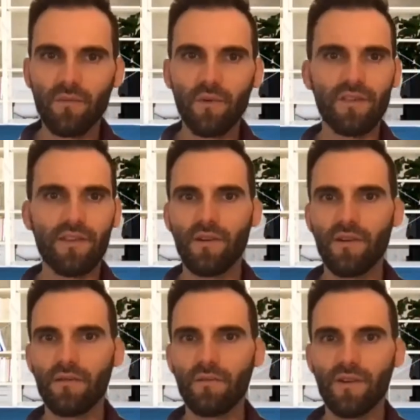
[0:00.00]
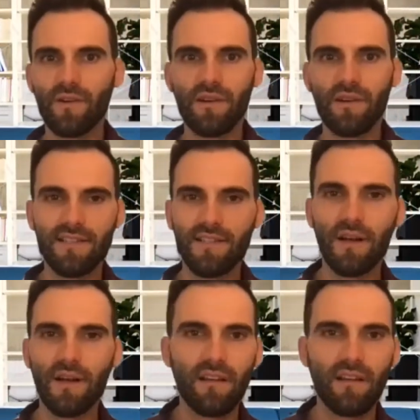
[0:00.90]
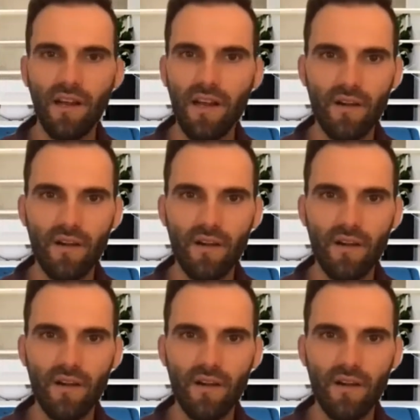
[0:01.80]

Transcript: with your clients directly online.